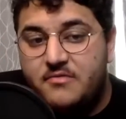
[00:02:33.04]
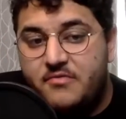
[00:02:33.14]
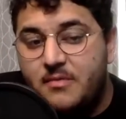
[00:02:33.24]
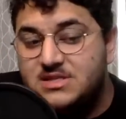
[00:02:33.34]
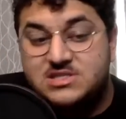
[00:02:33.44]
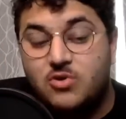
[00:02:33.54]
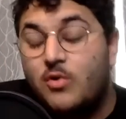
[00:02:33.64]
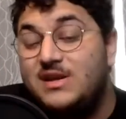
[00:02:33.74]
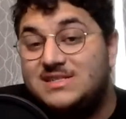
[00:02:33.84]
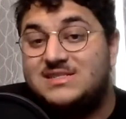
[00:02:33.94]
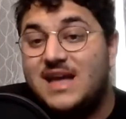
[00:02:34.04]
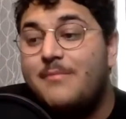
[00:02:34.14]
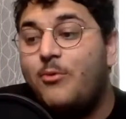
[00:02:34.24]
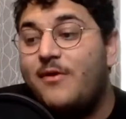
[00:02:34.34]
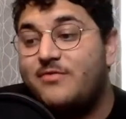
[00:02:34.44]
from a story
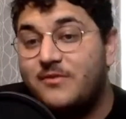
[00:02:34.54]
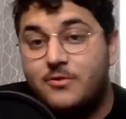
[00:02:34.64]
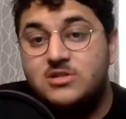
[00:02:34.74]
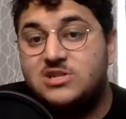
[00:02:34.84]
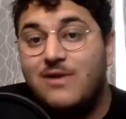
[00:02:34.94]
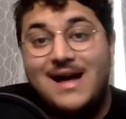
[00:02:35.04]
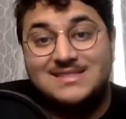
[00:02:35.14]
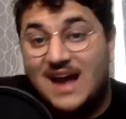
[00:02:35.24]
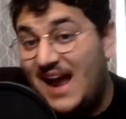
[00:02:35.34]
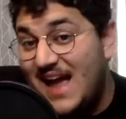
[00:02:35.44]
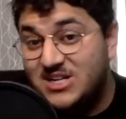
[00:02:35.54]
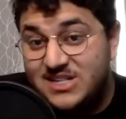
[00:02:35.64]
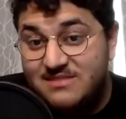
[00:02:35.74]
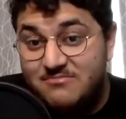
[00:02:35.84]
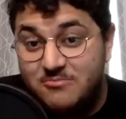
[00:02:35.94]
standpoint, for the first two acts, I
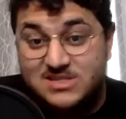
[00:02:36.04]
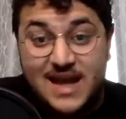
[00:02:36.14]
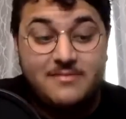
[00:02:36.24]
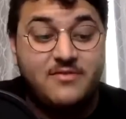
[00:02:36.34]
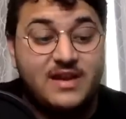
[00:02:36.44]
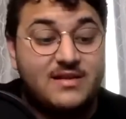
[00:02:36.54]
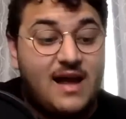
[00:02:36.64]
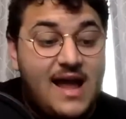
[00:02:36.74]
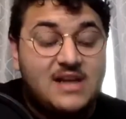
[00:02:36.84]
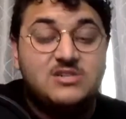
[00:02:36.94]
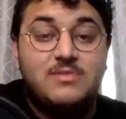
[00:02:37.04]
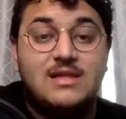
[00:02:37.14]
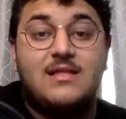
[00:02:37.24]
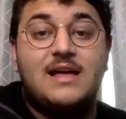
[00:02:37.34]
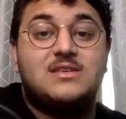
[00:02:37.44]
actually was captivated. I actually
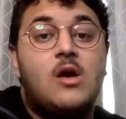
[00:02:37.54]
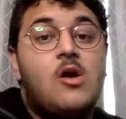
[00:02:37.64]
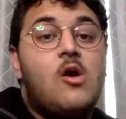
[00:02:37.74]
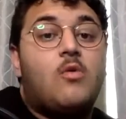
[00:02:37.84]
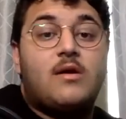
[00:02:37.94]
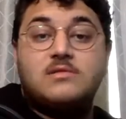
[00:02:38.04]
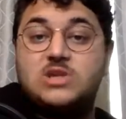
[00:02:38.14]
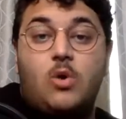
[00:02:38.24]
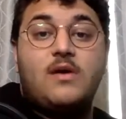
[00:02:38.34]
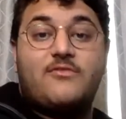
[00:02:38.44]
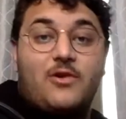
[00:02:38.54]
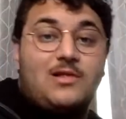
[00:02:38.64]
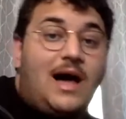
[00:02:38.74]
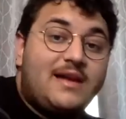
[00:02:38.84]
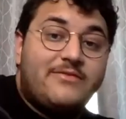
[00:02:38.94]
really liked where it was going for a
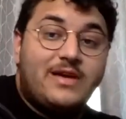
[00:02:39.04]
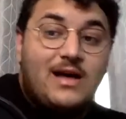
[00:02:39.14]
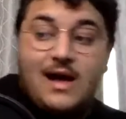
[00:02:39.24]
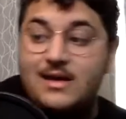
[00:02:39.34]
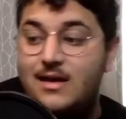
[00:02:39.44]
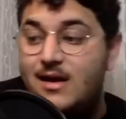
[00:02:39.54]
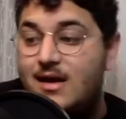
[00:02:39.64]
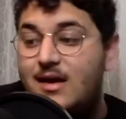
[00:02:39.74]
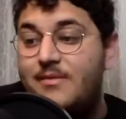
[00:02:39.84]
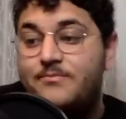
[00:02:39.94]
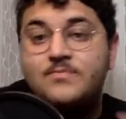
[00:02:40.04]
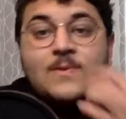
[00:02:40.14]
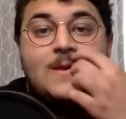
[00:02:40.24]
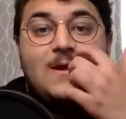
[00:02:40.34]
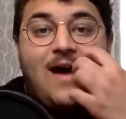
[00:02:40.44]
lot of it.
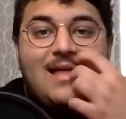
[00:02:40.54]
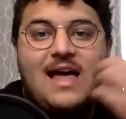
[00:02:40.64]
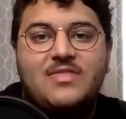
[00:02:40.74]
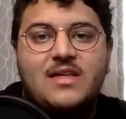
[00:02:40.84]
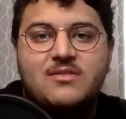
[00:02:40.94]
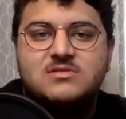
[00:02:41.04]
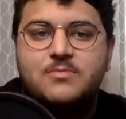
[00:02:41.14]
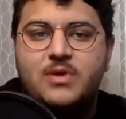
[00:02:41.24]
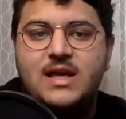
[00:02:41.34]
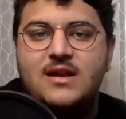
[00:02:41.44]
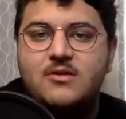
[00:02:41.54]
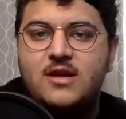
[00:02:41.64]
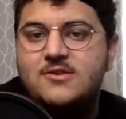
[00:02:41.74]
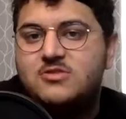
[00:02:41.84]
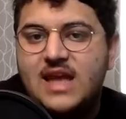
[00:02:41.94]
I thought there were some pretty
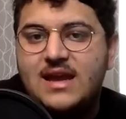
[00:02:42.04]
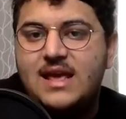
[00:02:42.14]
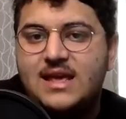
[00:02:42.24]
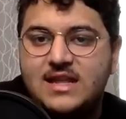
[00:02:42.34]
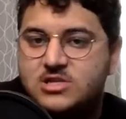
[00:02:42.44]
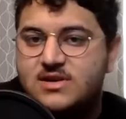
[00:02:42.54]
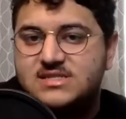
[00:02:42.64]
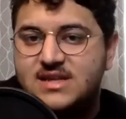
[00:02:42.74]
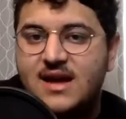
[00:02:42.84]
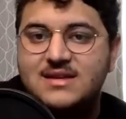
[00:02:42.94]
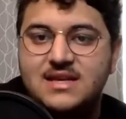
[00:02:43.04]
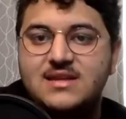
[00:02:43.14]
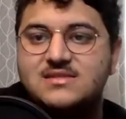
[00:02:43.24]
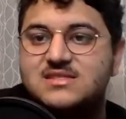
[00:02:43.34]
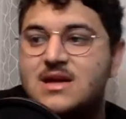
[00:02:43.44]
entertaining and interesting
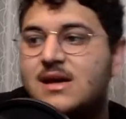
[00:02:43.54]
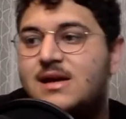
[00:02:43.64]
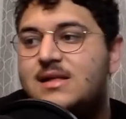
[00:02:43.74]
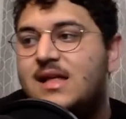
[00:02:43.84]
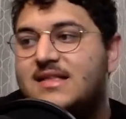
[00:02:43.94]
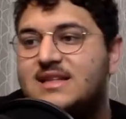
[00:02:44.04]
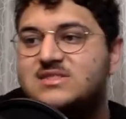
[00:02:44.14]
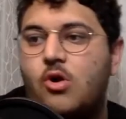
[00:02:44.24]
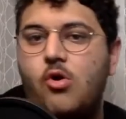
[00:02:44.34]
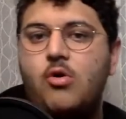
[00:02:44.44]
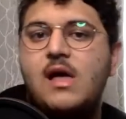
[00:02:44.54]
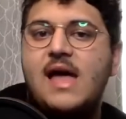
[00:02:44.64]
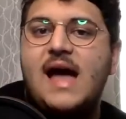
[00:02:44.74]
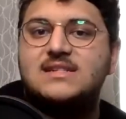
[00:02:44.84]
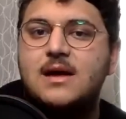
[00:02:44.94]
ideas. Like this whole
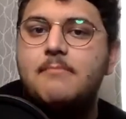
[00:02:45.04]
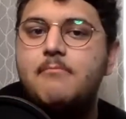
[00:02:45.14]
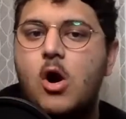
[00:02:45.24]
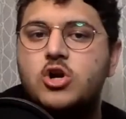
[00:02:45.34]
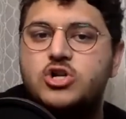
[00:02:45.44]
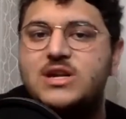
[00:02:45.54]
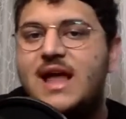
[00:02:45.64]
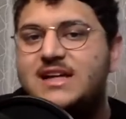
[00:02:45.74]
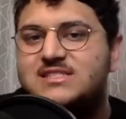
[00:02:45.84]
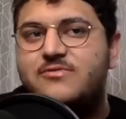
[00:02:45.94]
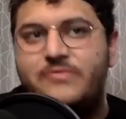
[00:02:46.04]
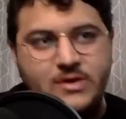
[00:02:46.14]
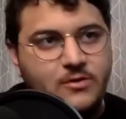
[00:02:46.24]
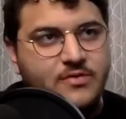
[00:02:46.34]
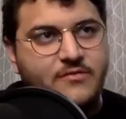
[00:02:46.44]
has like a Martian-esque
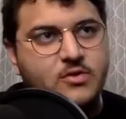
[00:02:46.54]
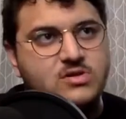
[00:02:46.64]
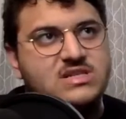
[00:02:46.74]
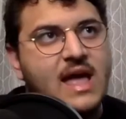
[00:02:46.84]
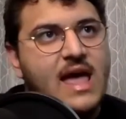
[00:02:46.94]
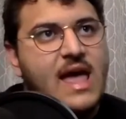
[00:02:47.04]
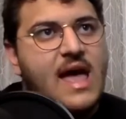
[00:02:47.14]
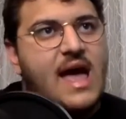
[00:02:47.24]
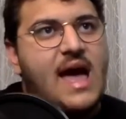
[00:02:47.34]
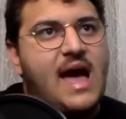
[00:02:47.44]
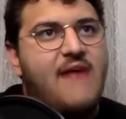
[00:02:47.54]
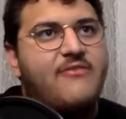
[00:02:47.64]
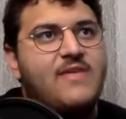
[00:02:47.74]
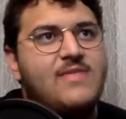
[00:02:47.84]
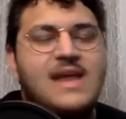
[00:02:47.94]
feel for the first
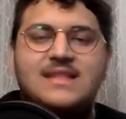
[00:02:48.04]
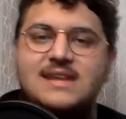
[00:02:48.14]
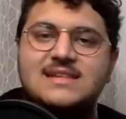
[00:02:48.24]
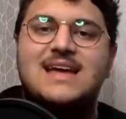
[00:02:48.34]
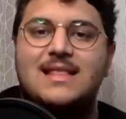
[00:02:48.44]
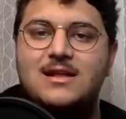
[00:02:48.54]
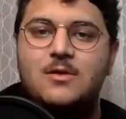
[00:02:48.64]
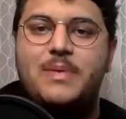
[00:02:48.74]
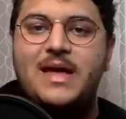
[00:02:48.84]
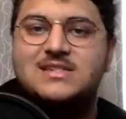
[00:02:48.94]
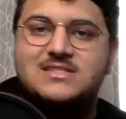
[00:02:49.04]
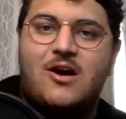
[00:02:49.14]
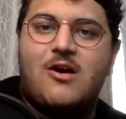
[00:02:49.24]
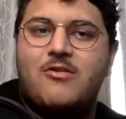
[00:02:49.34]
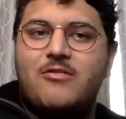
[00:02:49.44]
half. And then it does get a little
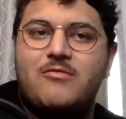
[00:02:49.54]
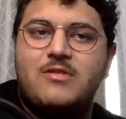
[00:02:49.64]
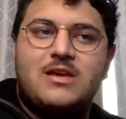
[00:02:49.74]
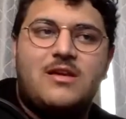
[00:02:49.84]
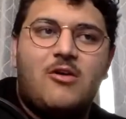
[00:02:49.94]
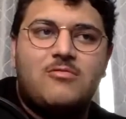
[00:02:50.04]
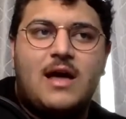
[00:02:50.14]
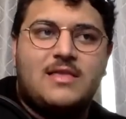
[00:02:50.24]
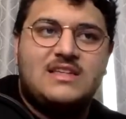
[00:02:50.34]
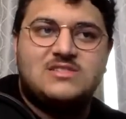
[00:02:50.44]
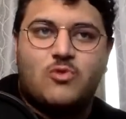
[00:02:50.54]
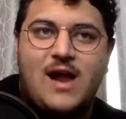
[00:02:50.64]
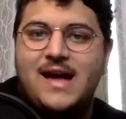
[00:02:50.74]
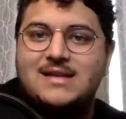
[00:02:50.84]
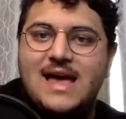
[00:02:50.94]
Pixar, you know, like these
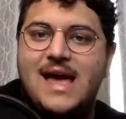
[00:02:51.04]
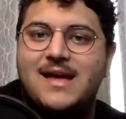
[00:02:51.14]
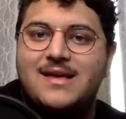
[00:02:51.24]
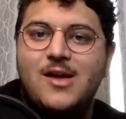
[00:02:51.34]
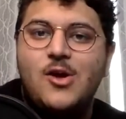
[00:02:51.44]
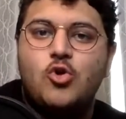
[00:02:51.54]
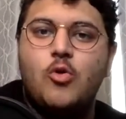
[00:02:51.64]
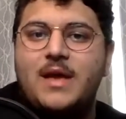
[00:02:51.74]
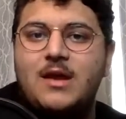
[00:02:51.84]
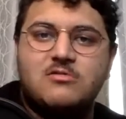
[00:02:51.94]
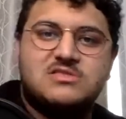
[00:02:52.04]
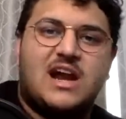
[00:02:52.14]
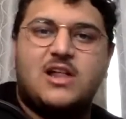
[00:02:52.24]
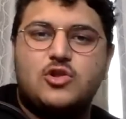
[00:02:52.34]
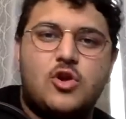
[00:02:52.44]
ragtag group of heroes
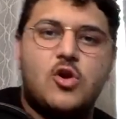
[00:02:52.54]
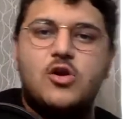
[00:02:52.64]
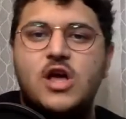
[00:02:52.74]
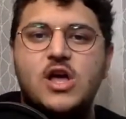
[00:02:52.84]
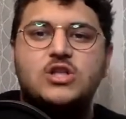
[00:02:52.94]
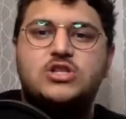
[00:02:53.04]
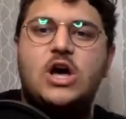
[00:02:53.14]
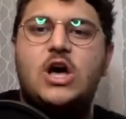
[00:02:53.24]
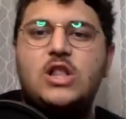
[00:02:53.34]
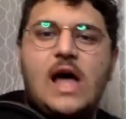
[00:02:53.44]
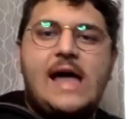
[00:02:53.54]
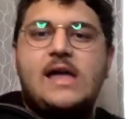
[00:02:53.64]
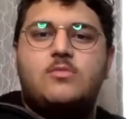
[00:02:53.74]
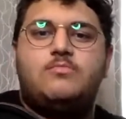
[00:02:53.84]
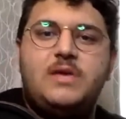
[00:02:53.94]
got to learn to
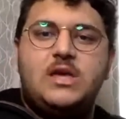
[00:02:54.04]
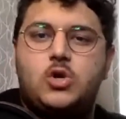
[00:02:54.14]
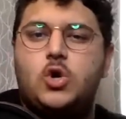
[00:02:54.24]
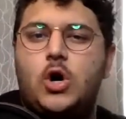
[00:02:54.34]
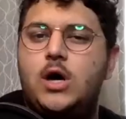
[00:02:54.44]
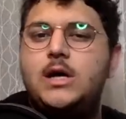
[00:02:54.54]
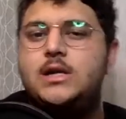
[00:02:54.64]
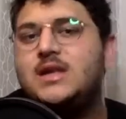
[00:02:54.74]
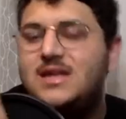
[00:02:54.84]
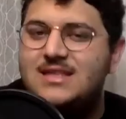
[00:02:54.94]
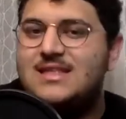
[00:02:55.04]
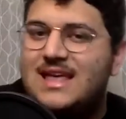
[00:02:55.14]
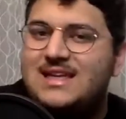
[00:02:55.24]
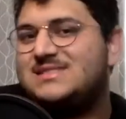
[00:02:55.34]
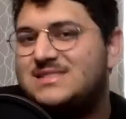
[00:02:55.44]
like be good.
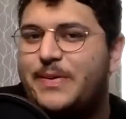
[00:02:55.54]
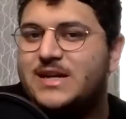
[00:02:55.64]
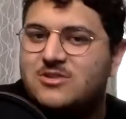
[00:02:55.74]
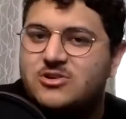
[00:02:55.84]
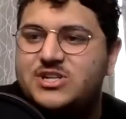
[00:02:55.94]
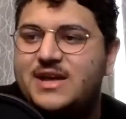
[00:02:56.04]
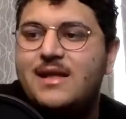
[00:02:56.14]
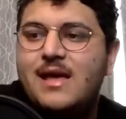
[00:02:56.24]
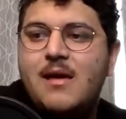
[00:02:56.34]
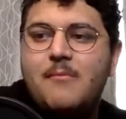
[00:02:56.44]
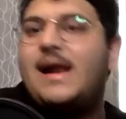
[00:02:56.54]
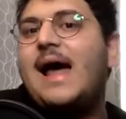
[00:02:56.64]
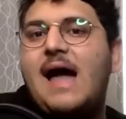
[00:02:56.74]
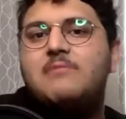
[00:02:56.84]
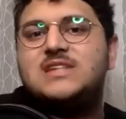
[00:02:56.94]
It's the Pixar shit. But
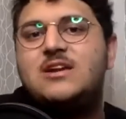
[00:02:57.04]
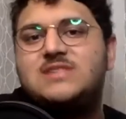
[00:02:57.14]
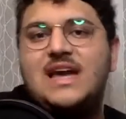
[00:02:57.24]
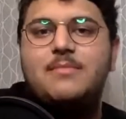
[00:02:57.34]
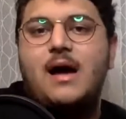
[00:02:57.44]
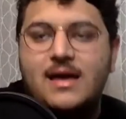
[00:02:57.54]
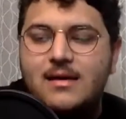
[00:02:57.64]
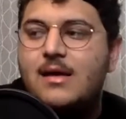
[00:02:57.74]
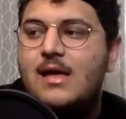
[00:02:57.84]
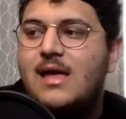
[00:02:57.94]
I was entertained by it.